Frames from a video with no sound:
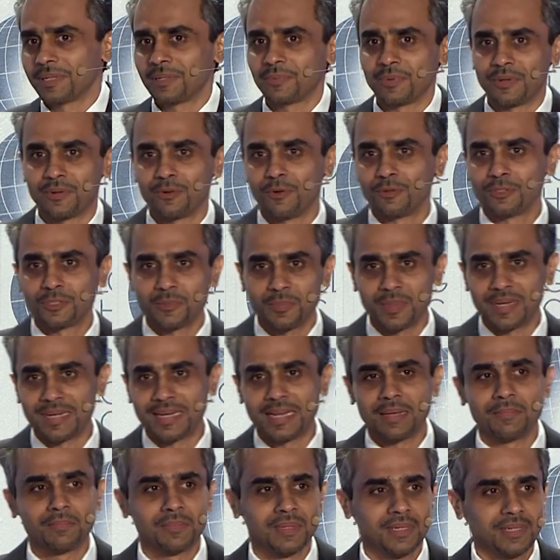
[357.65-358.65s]
we're known to be
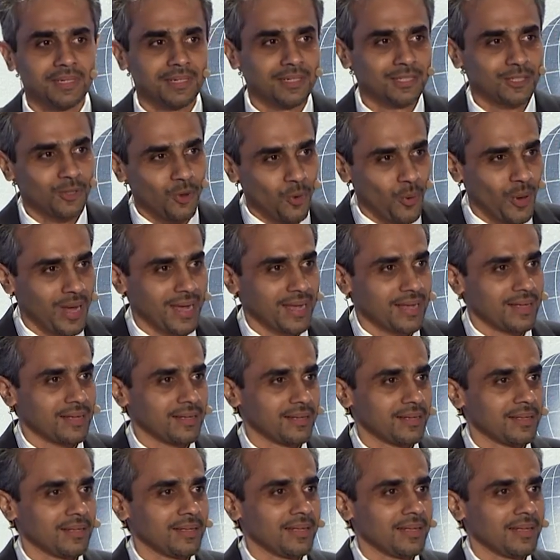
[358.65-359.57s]
nimble, quick,